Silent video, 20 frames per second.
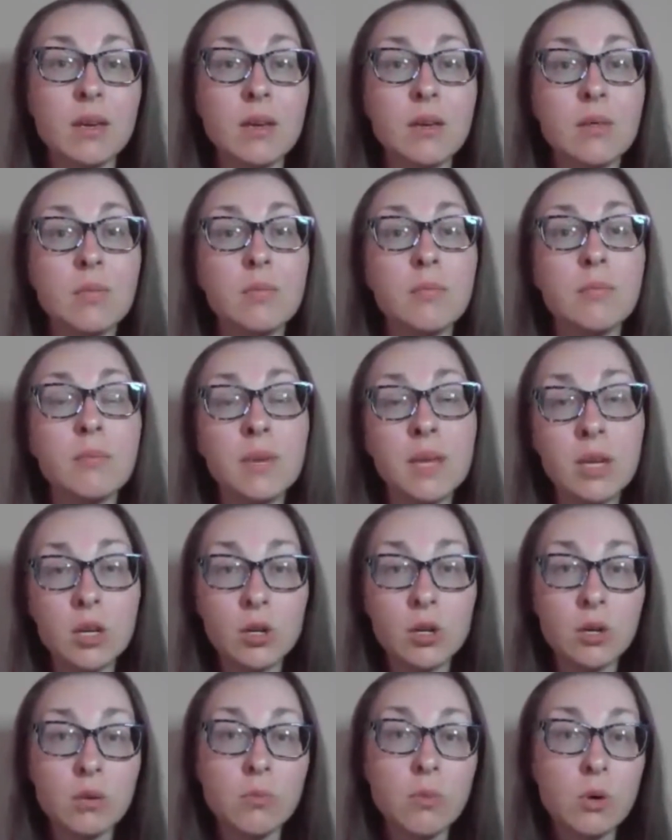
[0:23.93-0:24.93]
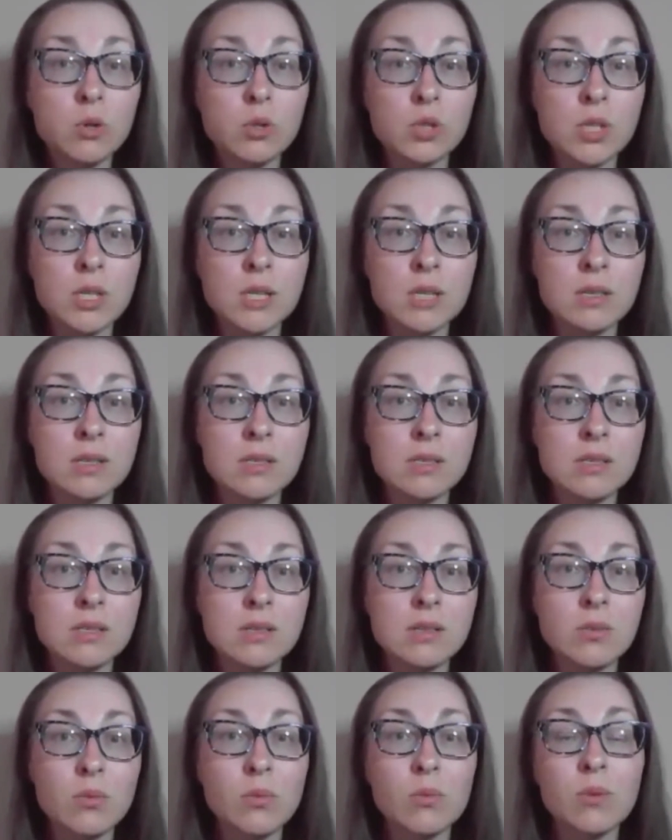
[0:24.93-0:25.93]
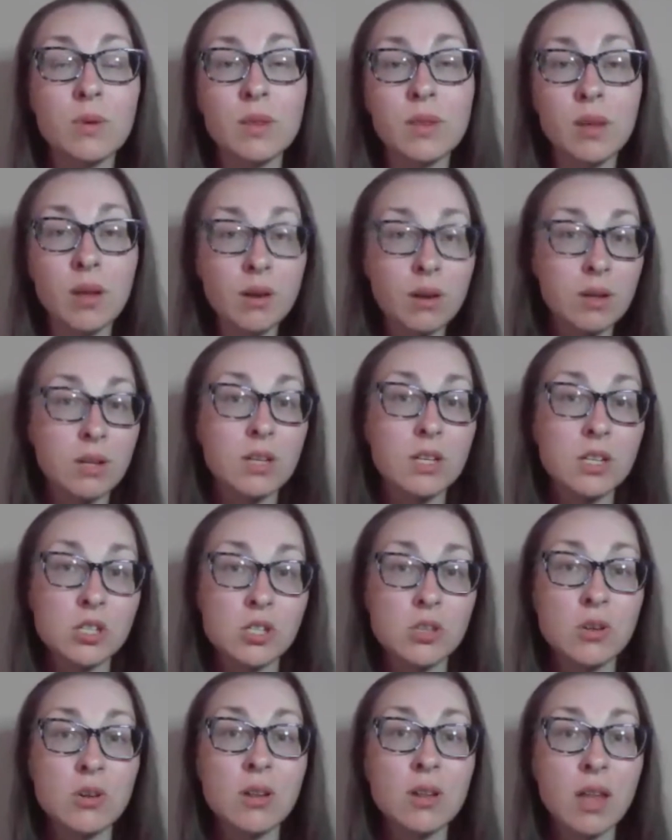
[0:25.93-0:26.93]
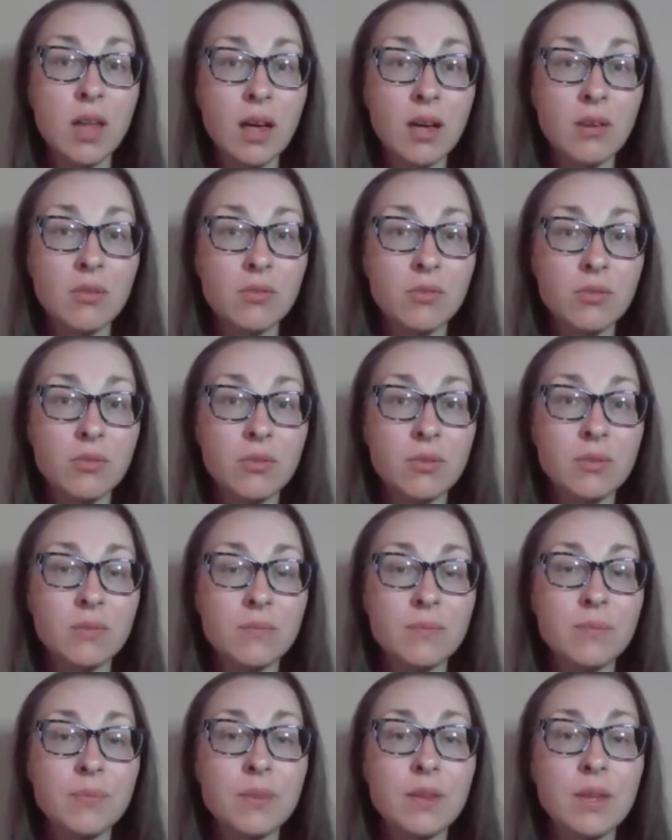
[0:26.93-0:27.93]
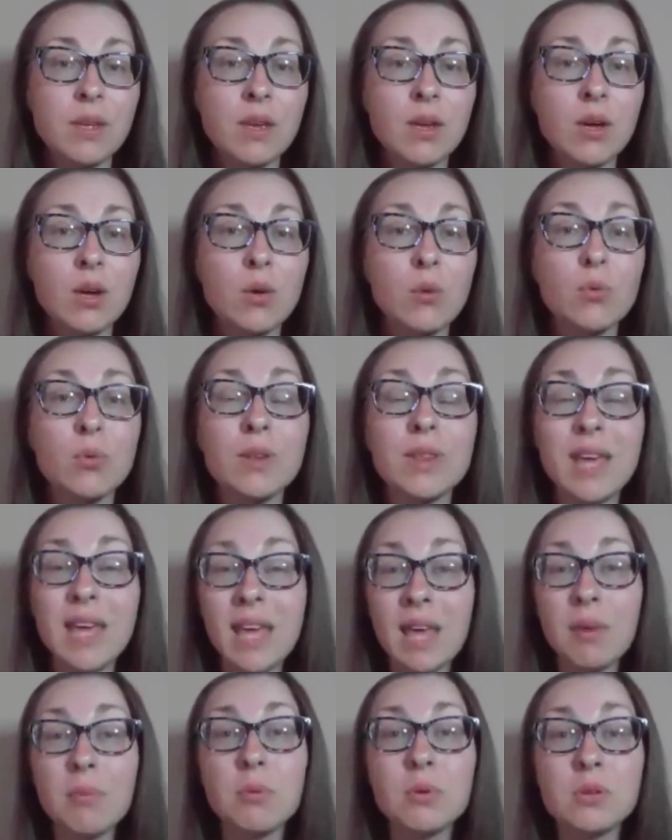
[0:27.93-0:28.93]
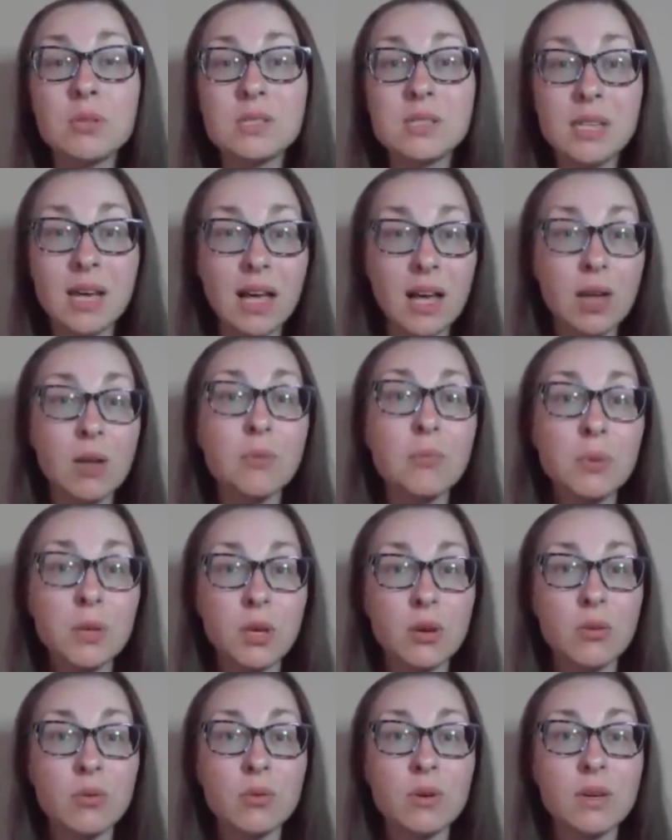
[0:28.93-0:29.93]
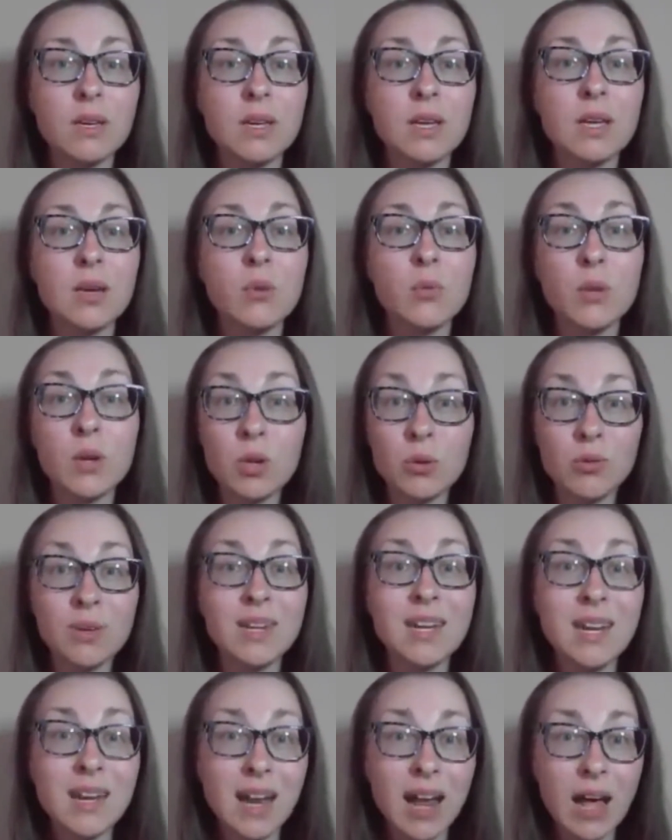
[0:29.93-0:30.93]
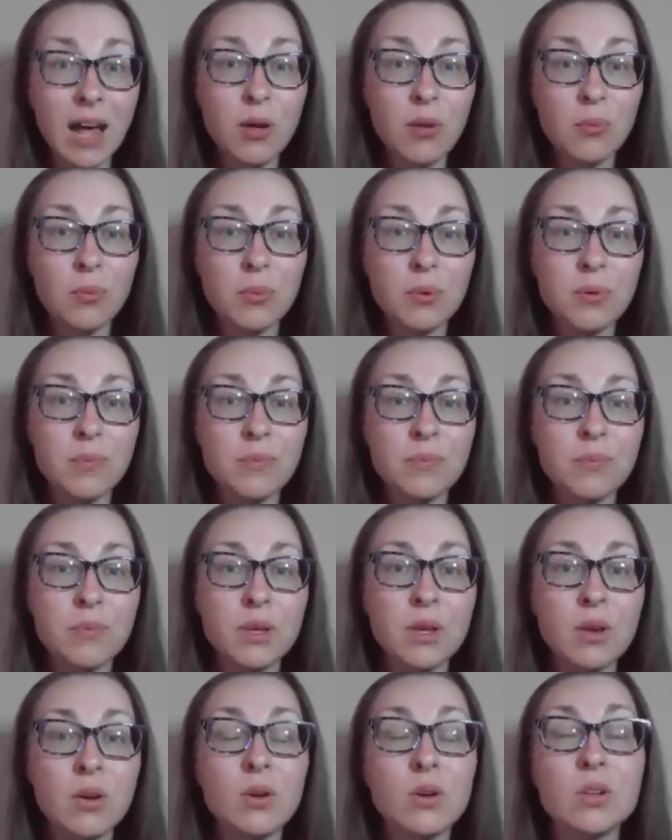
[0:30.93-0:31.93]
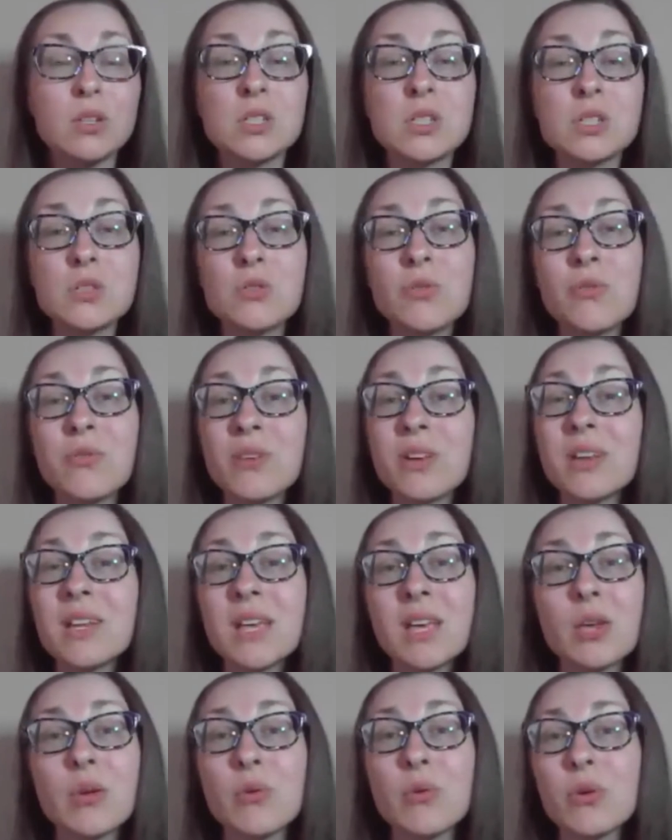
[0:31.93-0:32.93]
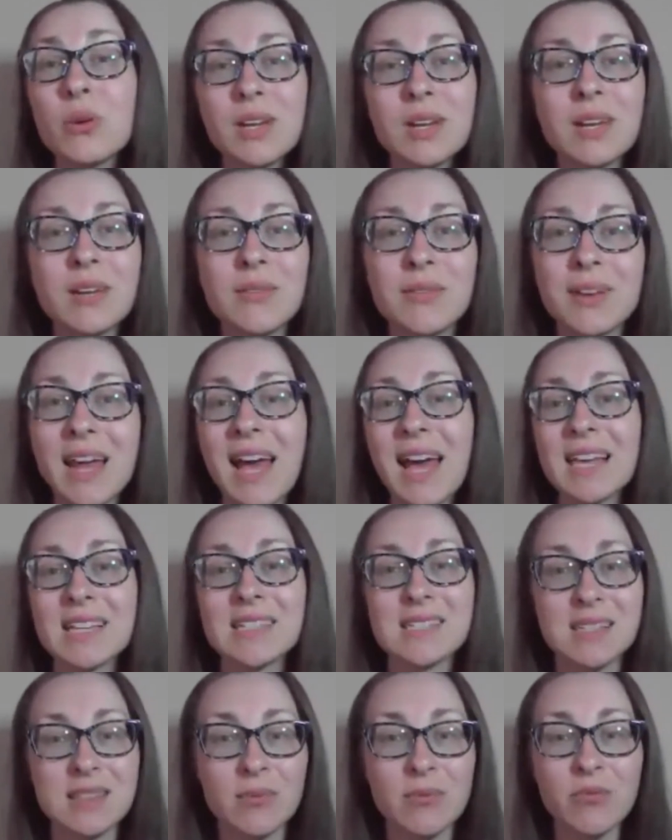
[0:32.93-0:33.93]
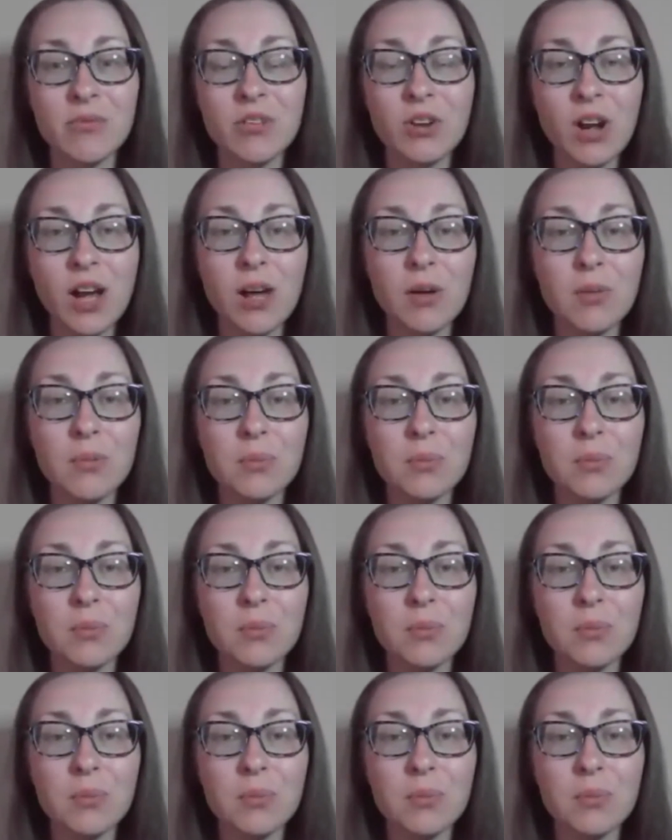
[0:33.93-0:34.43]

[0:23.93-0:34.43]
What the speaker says: Meet your emotions with unconditional love? Were they able to help you when you needed help? Or did you feel like you couldn't even ask them for help?